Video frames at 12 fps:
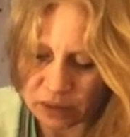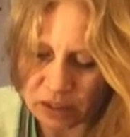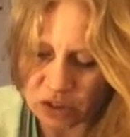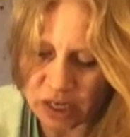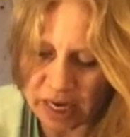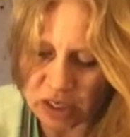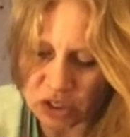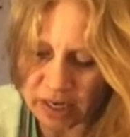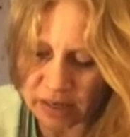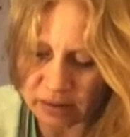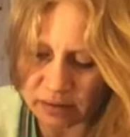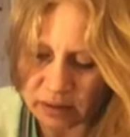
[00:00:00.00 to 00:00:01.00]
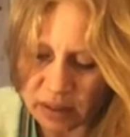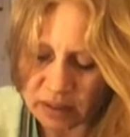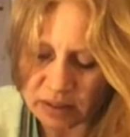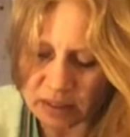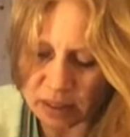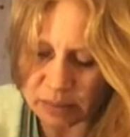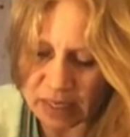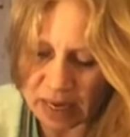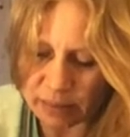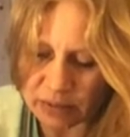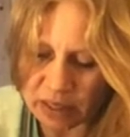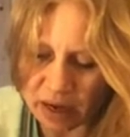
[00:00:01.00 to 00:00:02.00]
changing,
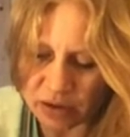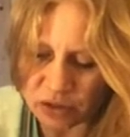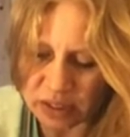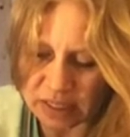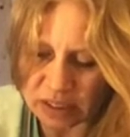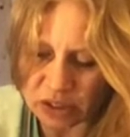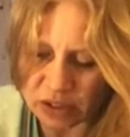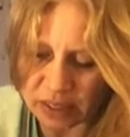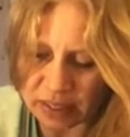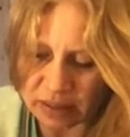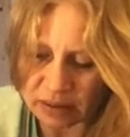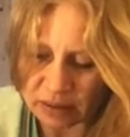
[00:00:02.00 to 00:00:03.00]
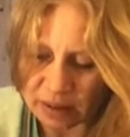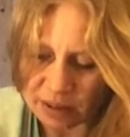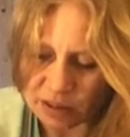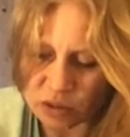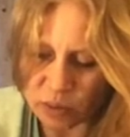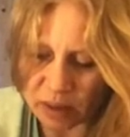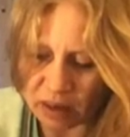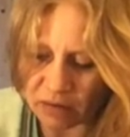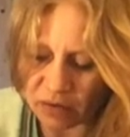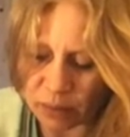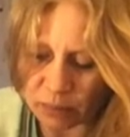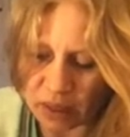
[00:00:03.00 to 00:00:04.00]
sometimes contradictory, swinging
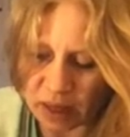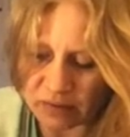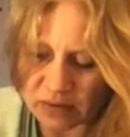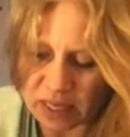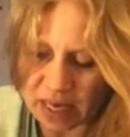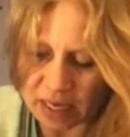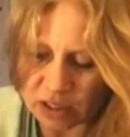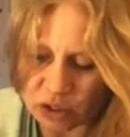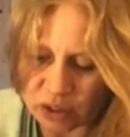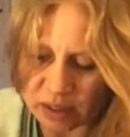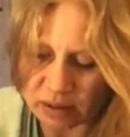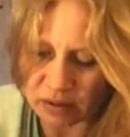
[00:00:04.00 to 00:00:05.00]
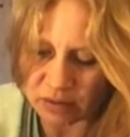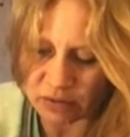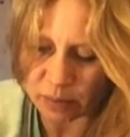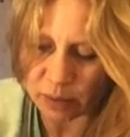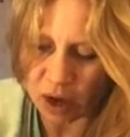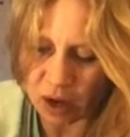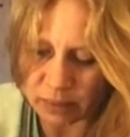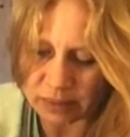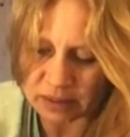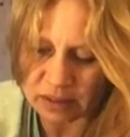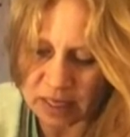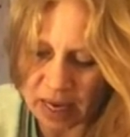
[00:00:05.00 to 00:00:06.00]
from love to hatred, from
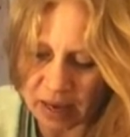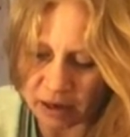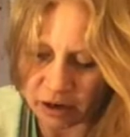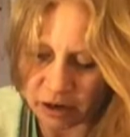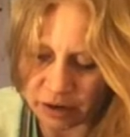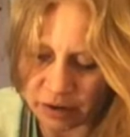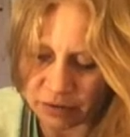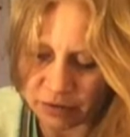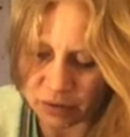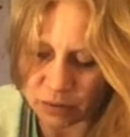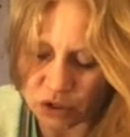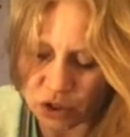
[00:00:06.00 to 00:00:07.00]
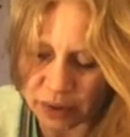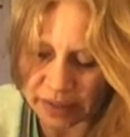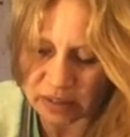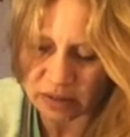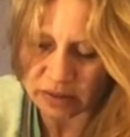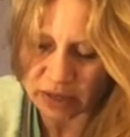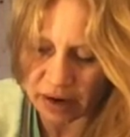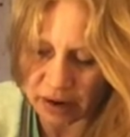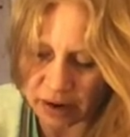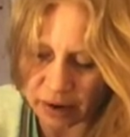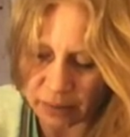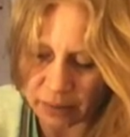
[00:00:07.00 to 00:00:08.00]
calmness to anger, from joy to
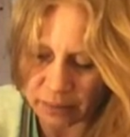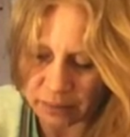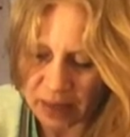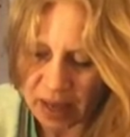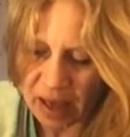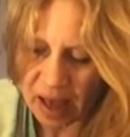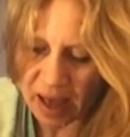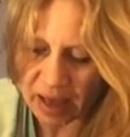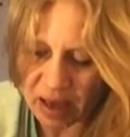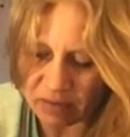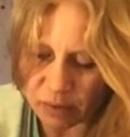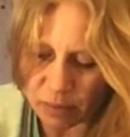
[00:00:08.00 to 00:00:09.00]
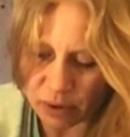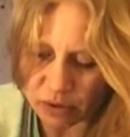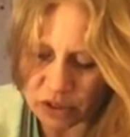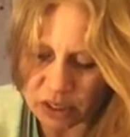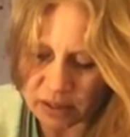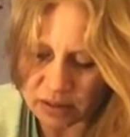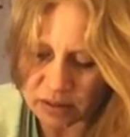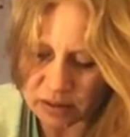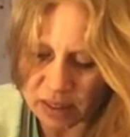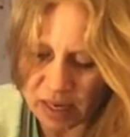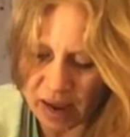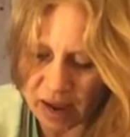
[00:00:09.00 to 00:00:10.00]
sorrow. I have emotions
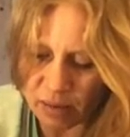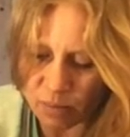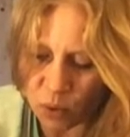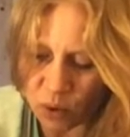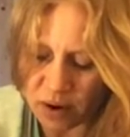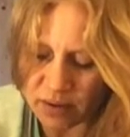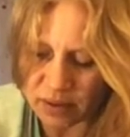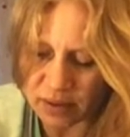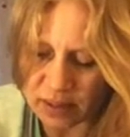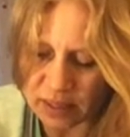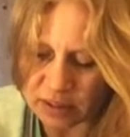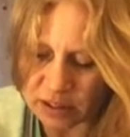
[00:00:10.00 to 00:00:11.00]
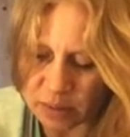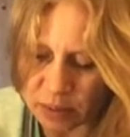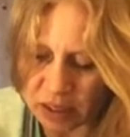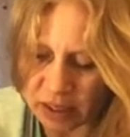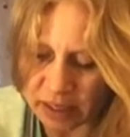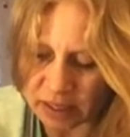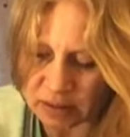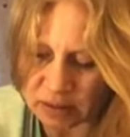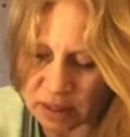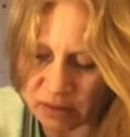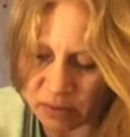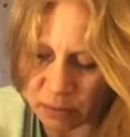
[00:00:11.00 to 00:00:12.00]
and I am more than the experience
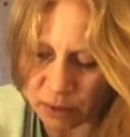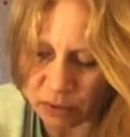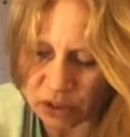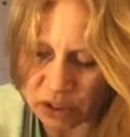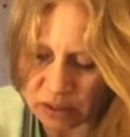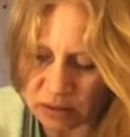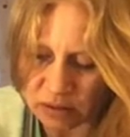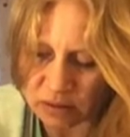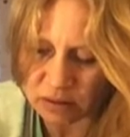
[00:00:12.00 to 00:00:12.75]
of emotions.